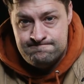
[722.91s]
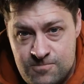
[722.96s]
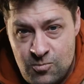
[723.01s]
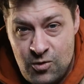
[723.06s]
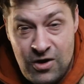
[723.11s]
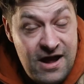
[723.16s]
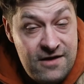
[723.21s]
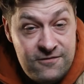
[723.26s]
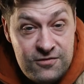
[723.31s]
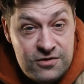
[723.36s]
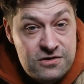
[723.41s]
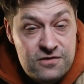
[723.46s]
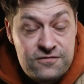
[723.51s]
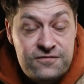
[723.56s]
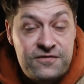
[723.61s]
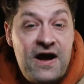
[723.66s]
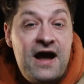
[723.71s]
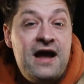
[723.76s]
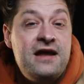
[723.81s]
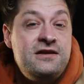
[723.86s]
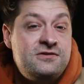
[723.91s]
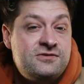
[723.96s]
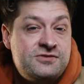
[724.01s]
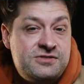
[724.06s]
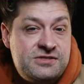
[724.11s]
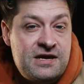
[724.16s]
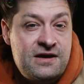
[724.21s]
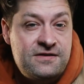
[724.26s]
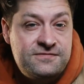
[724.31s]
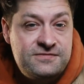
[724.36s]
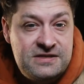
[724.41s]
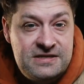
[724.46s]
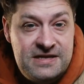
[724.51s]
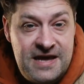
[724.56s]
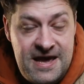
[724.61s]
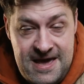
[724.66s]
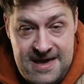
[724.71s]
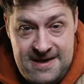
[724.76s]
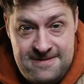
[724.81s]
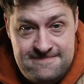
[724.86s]
Wherever you find yourself
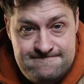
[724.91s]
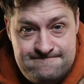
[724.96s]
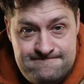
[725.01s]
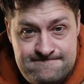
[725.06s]
today,